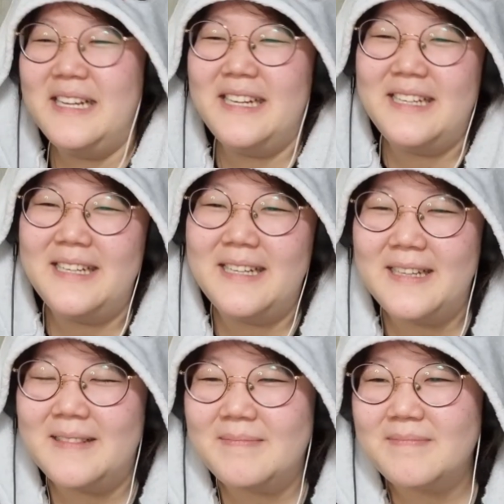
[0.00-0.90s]

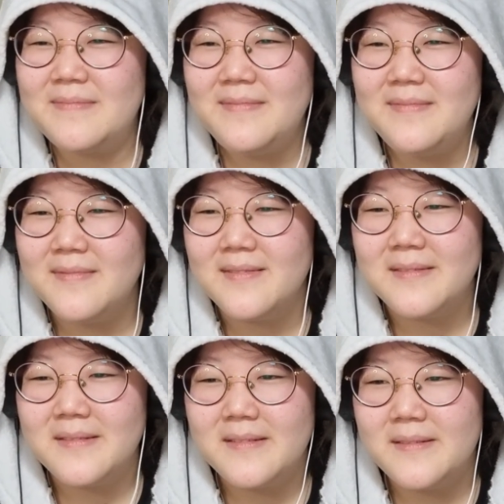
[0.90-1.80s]

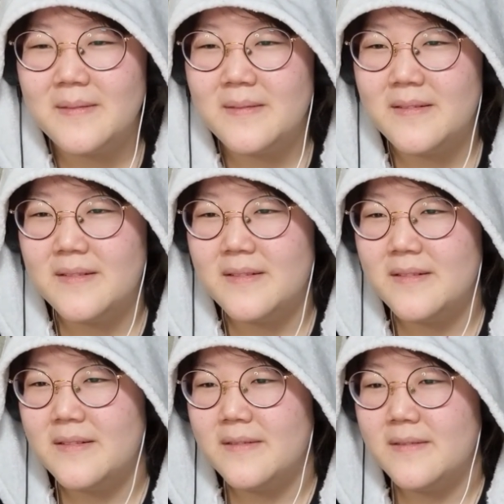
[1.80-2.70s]

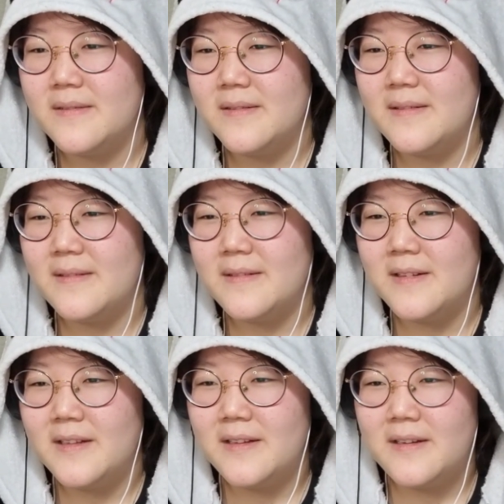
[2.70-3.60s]
Nobody speaks.